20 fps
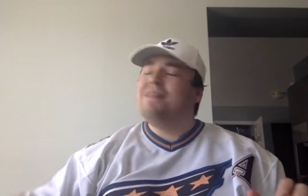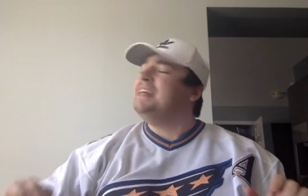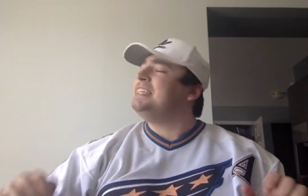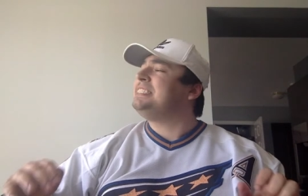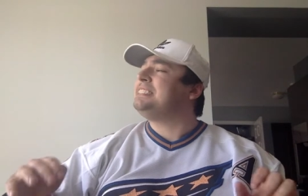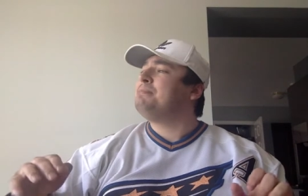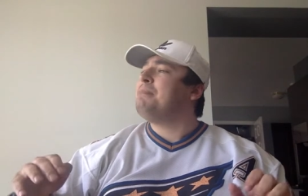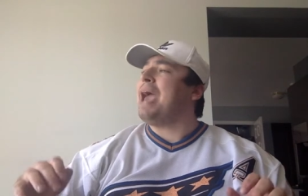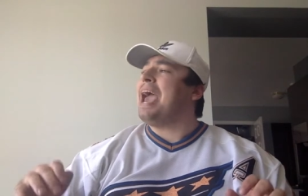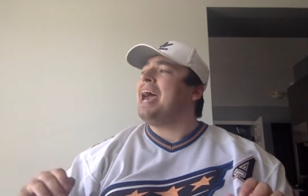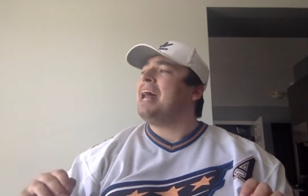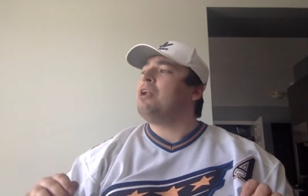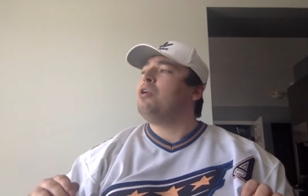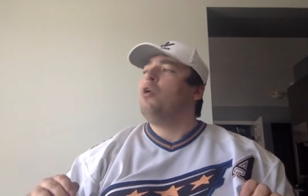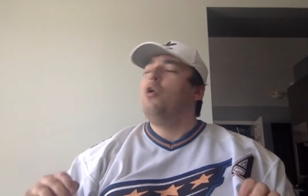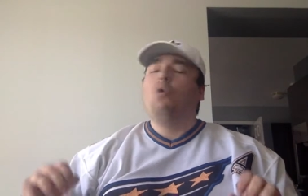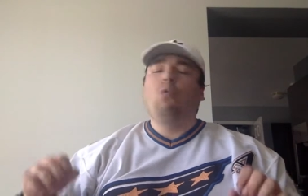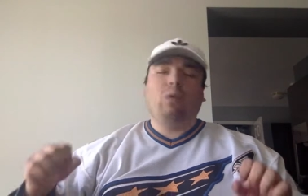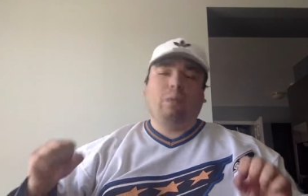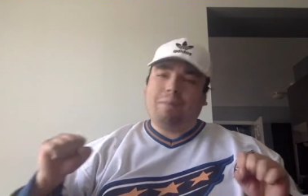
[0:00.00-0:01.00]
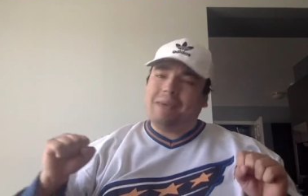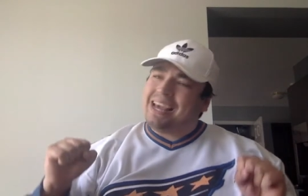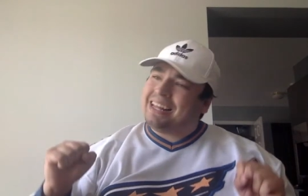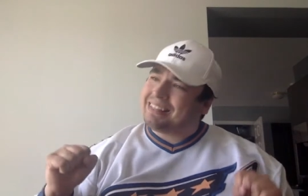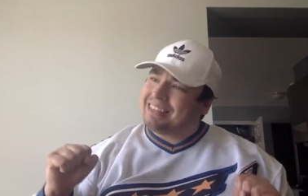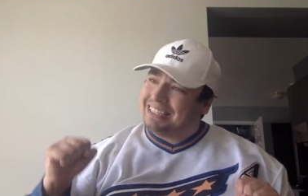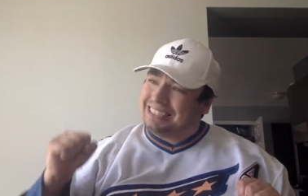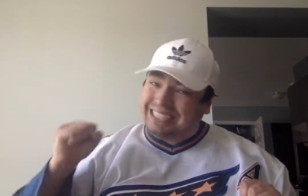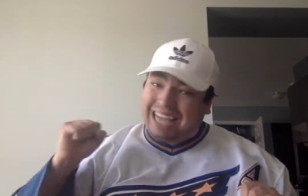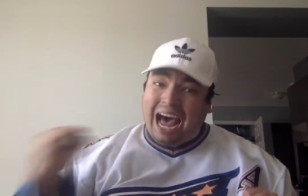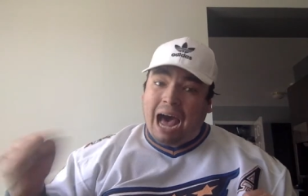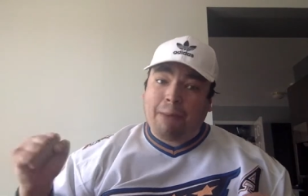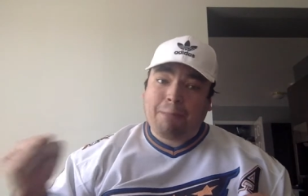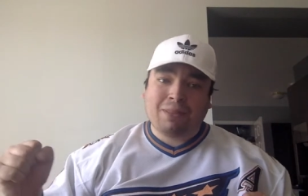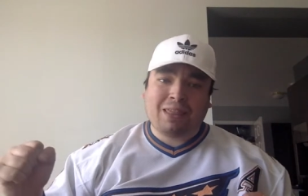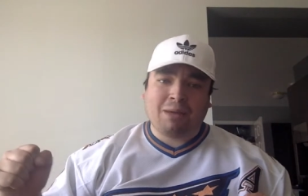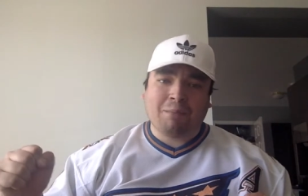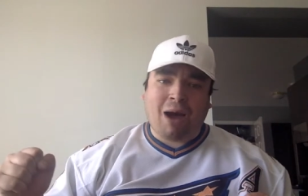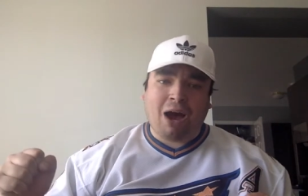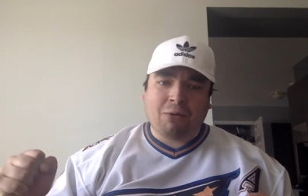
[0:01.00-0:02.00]
This man will be at the top
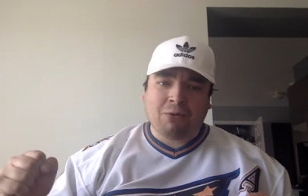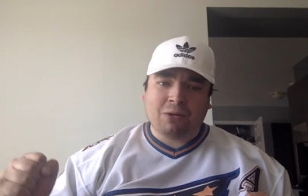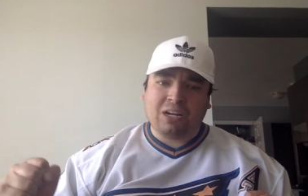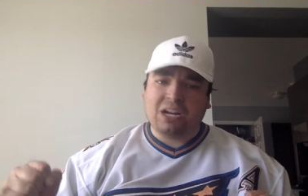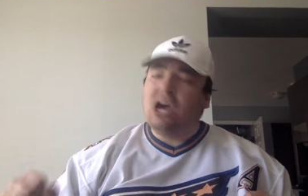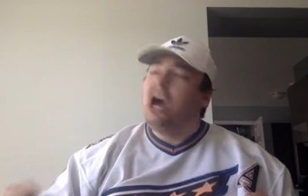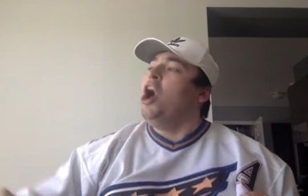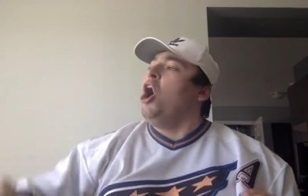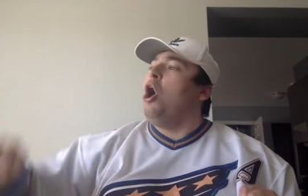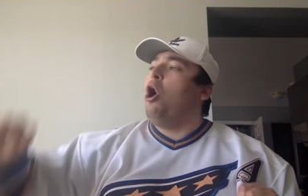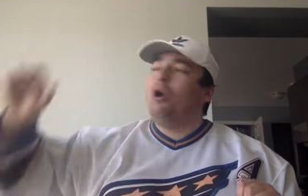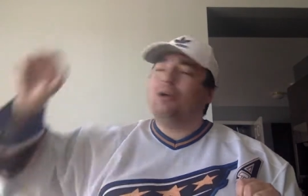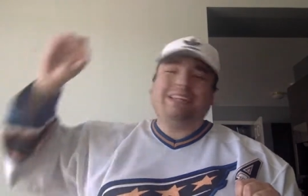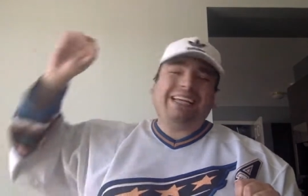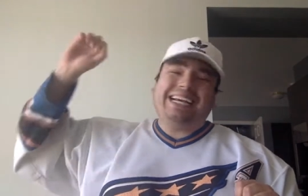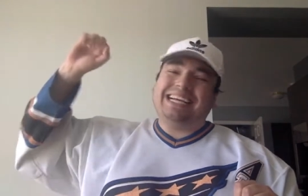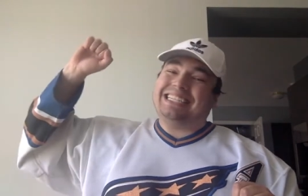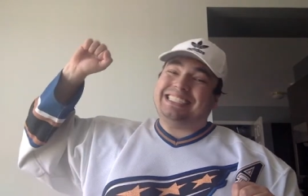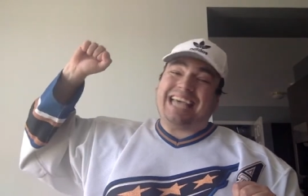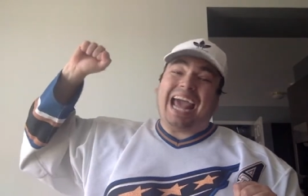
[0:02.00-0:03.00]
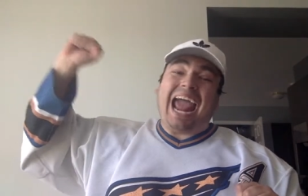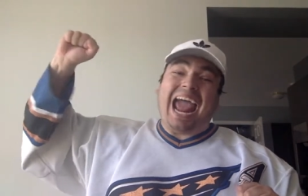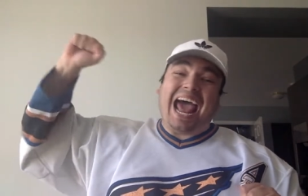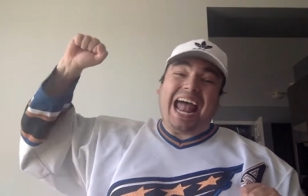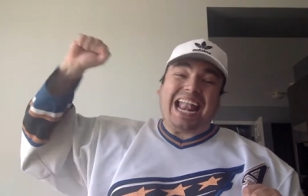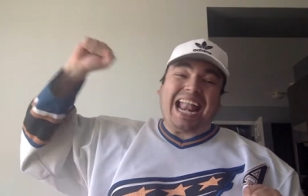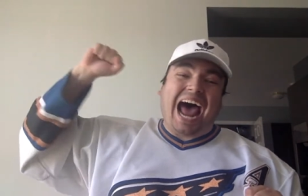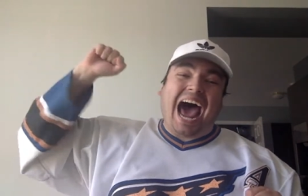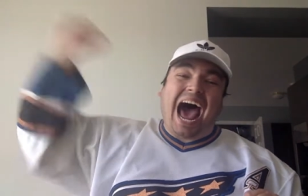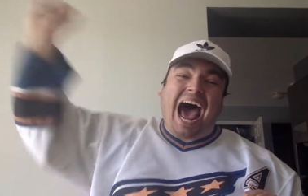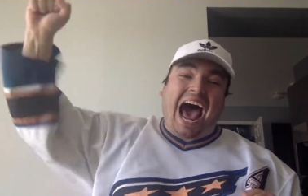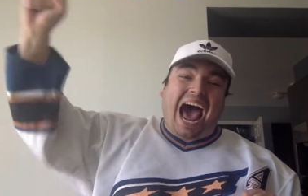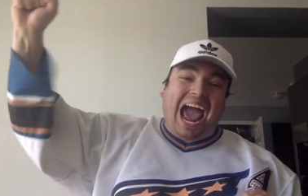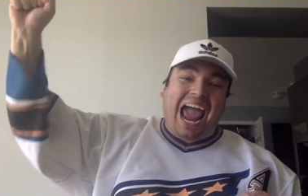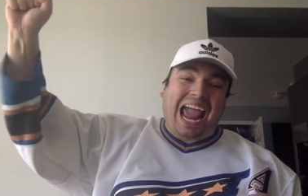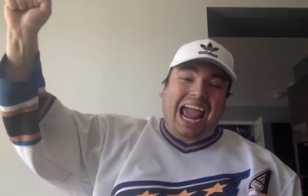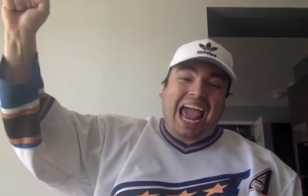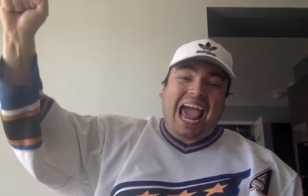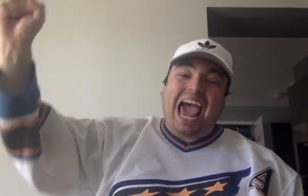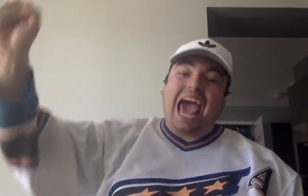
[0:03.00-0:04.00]
of the mountain holding his hand
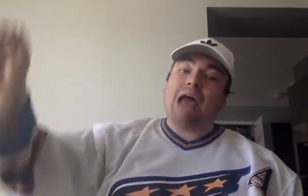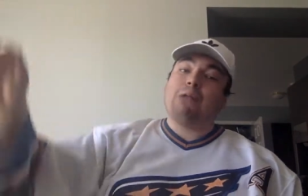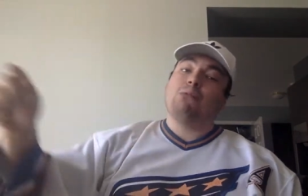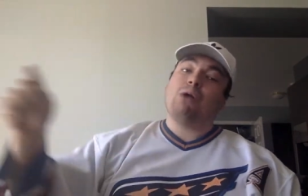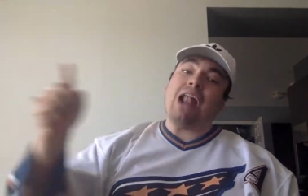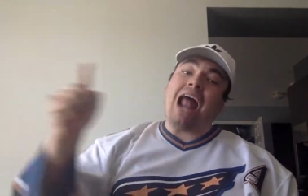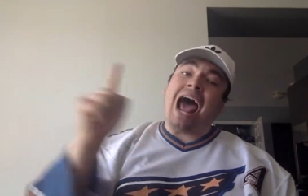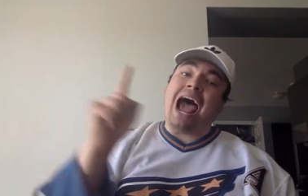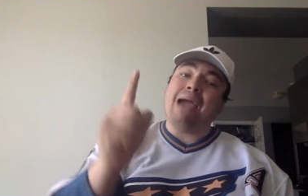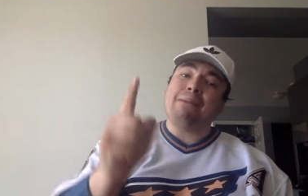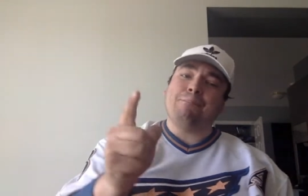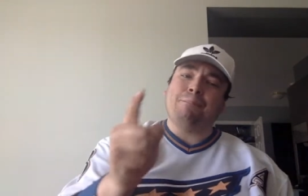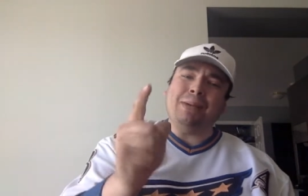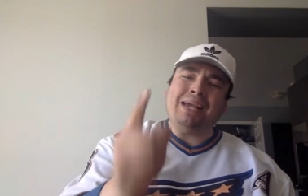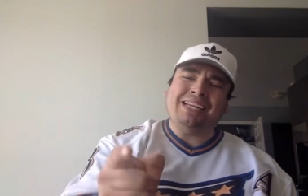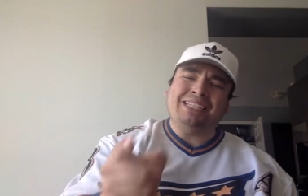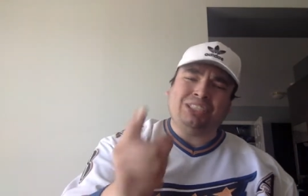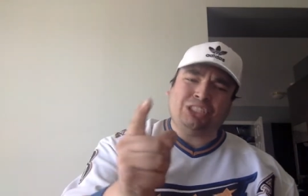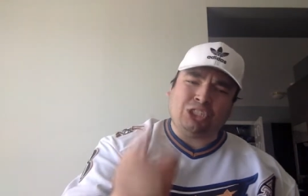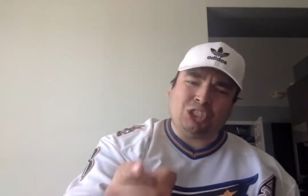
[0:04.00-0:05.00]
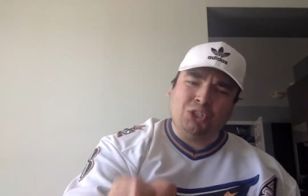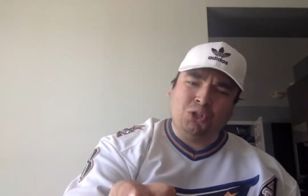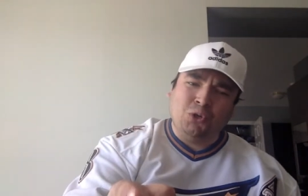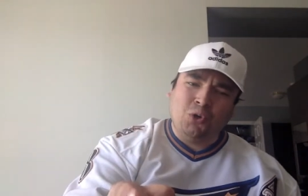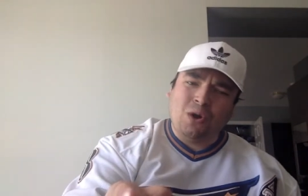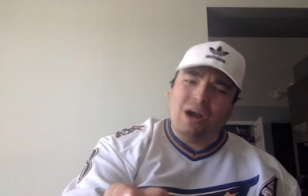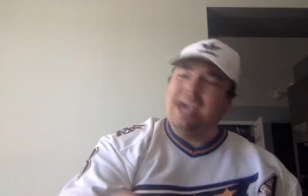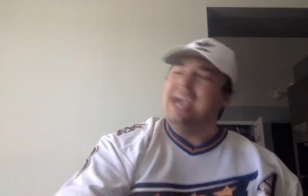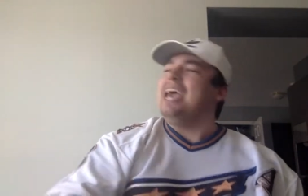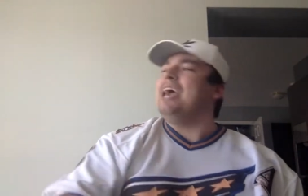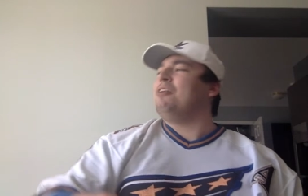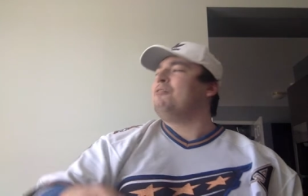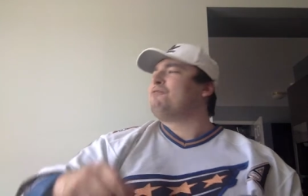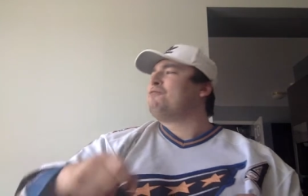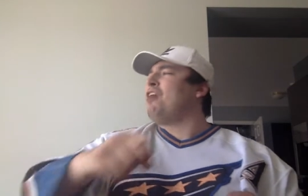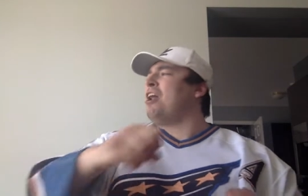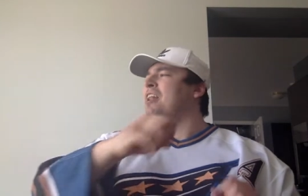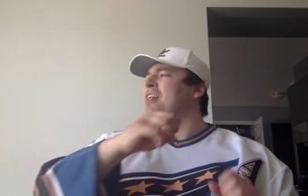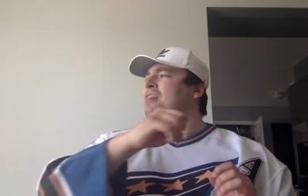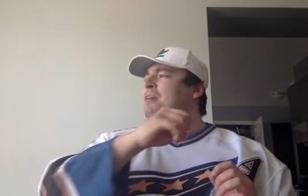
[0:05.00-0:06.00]
high. And when I beat you in
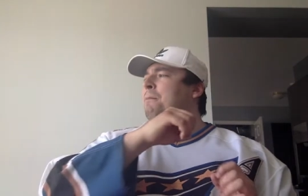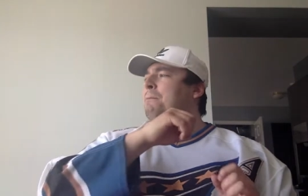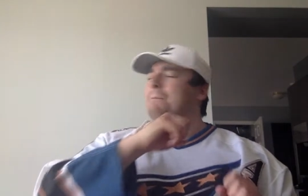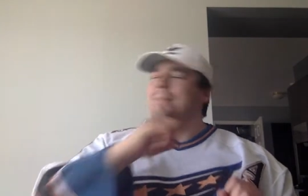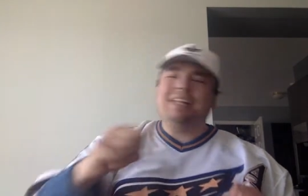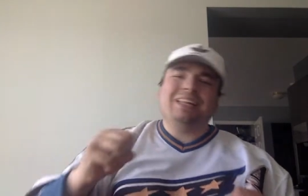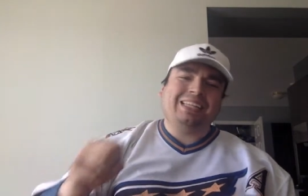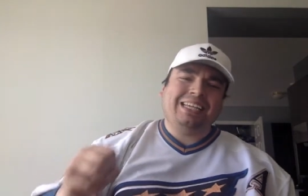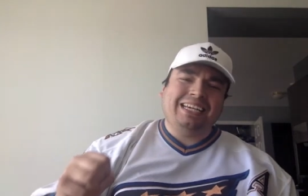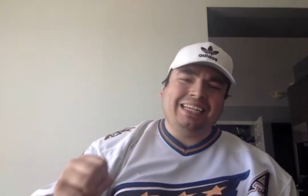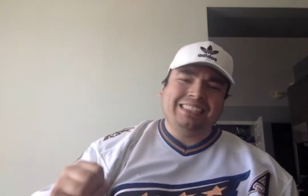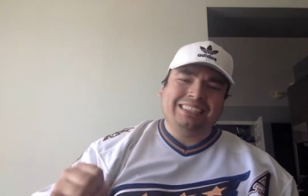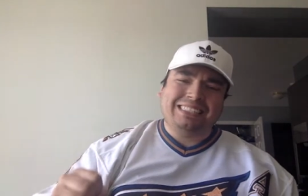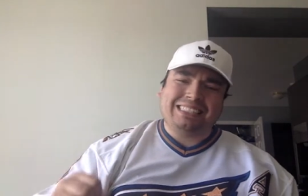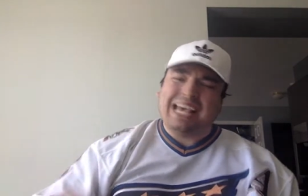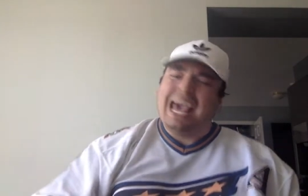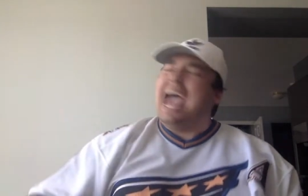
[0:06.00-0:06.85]
front of the millions